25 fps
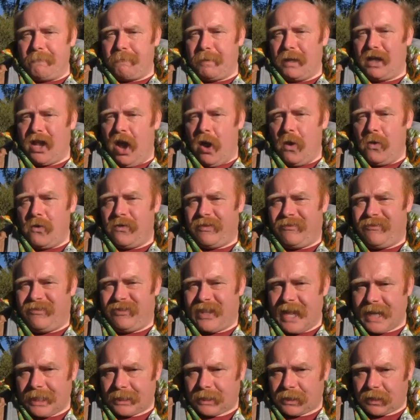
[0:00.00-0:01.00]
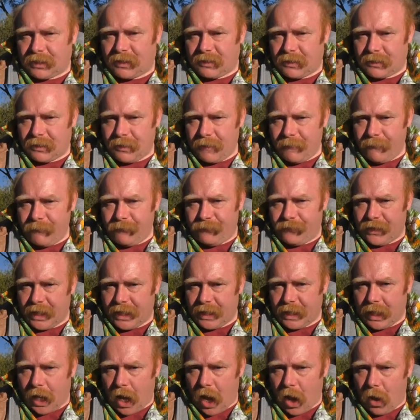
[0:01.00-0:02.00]
Below this
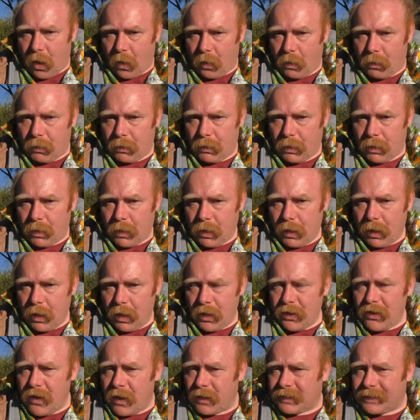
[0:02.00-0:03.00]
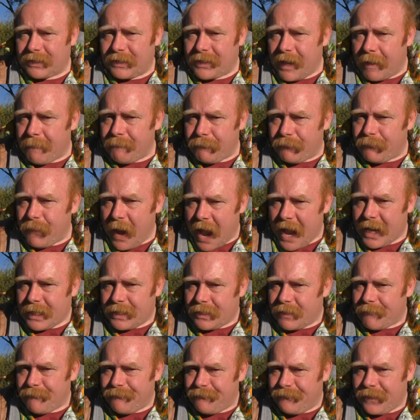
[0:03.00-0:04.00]
video. Not some
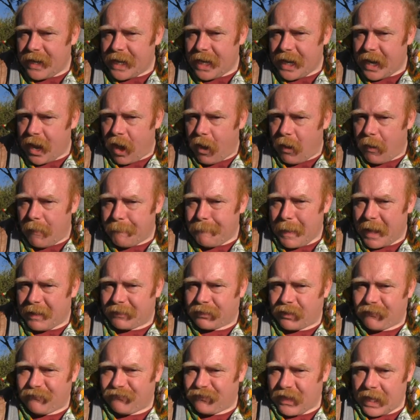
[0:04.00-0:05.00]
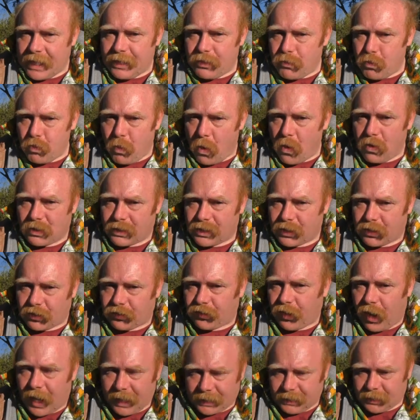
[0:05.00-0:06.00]
random video about the Flint water
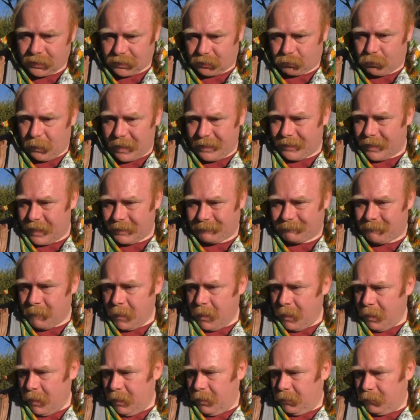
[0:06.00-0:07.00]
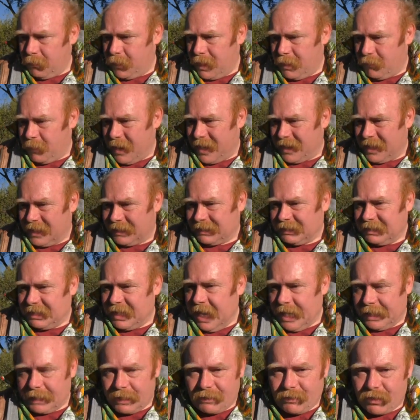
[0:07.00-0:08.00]
crisis where there's
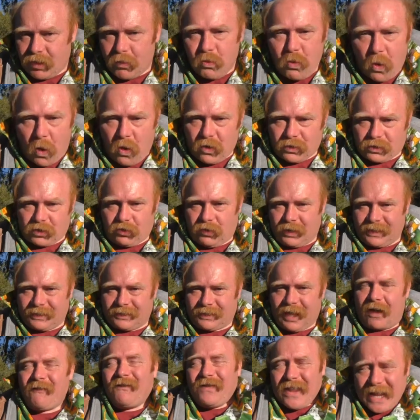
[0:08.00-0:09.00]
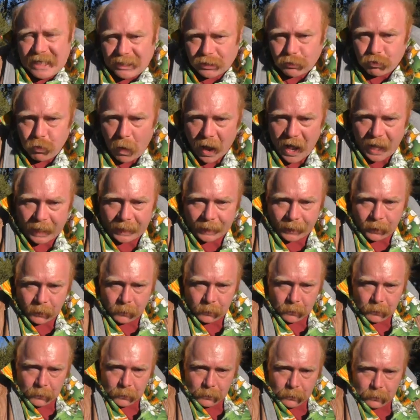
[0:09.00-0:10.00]
lead in the water and stuff.
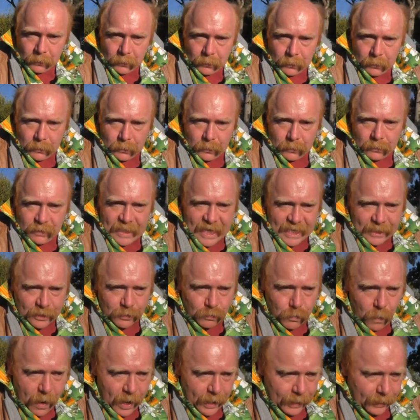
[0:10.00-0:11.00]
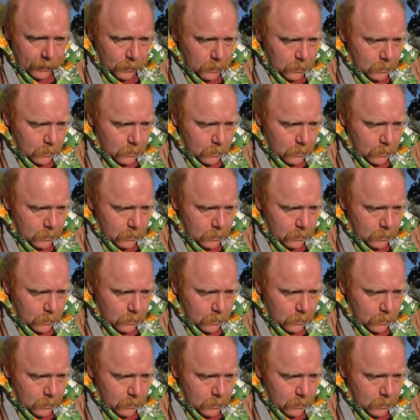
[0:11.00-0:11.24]
This one.